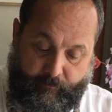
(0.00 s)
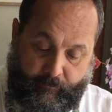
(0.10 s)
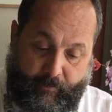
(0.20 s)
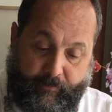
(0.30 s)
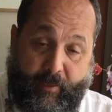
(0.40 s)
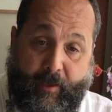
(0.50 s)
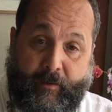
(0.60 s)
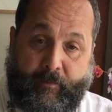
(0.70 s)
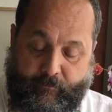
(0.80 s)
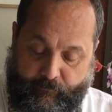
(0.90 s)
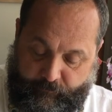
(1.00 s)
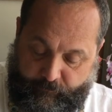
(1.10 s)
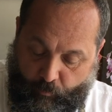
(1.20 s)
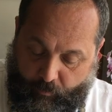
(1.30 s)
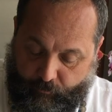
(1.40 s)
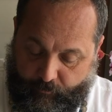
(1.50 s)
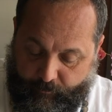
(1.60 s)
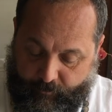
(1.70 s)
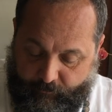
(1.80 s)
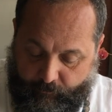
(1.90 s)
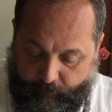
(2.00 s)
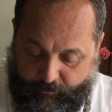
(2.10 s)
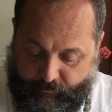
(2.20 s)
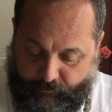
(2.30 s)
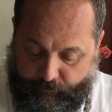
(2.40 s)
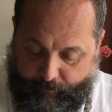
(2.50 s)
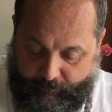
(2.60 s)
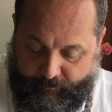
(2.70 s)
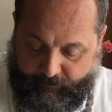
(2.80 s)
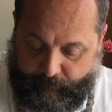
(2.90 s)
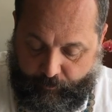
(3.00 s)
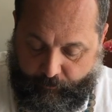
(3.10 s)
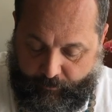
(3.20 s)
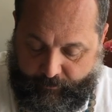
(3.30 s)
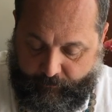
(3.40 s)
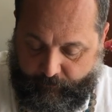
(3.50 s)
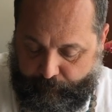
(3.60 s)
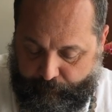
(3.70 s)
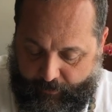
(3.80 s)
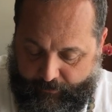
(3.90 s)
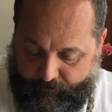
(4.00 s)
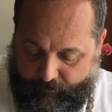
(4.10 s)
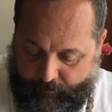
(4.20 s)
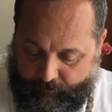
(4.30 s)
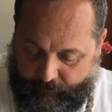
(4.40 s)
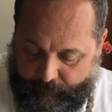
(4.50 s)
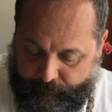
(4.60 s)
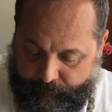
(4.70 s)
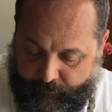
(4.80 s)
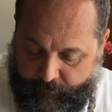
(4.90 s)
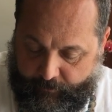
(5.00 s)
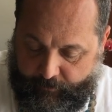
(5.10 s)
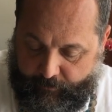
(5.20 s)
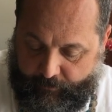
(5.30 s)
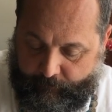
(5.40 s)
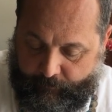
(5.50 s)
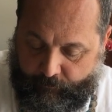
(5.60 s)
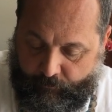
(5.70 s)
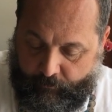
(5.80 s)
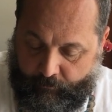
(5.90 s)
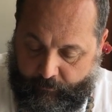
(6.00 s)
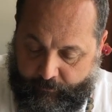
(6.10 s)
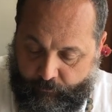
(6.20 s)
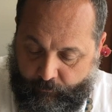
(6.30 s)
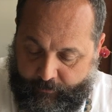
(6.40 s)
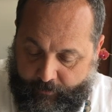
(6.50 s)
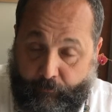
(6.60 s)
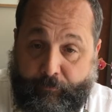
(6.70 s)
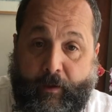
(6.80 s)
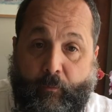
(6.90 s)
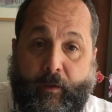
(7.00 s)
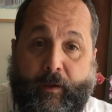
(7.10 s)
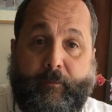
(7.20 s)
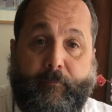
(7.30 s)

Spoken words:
Like that. So watch what I'm going to do. I'm going to choose maybe this point right here, kind of in the middle, and I'm going to draw a line going out that way.